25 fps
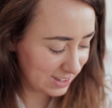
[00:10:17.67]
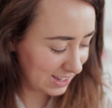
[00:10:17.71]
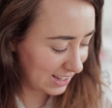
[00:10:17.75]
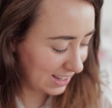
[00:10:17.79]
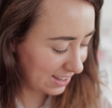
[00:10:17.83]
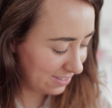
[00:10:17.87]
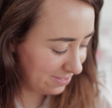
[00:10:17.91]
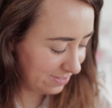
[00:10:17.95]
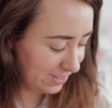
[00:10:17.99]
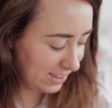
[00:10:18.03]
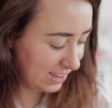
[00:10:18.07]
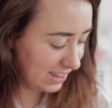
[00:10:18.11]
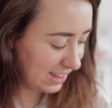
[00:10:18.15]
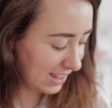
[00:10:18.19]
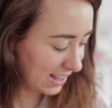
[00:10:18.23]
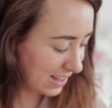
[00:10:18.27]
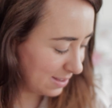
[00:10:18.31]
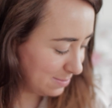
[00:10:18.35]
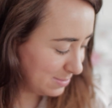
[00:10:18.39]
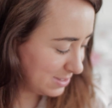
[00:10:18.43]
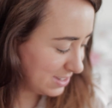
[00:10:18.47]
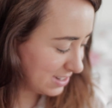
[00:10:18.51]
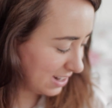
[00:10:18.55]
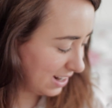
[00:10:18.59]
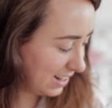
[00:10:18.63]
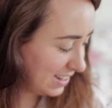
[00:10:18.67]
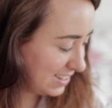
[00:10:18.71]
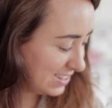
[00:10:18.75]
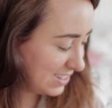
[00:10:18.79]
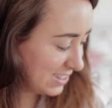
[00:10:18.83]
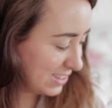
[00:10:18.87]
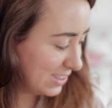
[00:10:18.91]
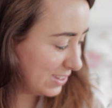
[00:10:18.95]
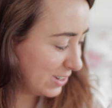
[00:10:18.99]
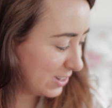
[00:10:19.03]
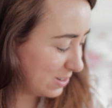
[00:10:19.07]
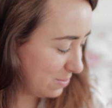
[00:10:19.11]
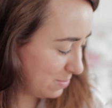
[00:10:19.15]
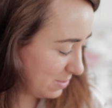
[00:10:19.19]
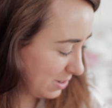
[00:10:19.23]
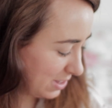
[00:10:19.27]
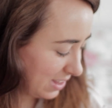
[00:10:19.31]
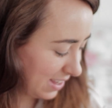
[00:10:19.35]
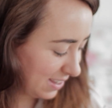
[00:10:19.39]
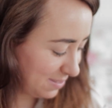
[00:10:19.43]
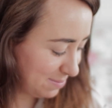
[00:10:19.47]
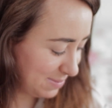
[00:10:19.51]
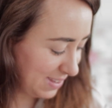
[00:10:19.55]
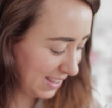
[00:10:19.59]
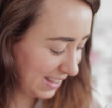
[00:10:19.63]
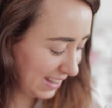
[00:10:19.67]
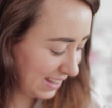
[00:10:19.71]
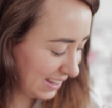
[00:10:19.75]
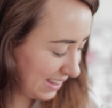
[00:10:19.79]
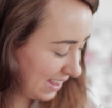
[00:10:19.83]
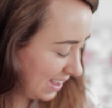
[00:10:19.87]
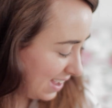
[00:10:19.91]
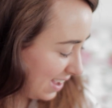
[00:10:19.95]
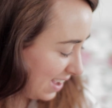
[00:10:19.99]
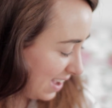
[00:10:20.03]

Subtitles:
like I feel like I'm starting to look more like me.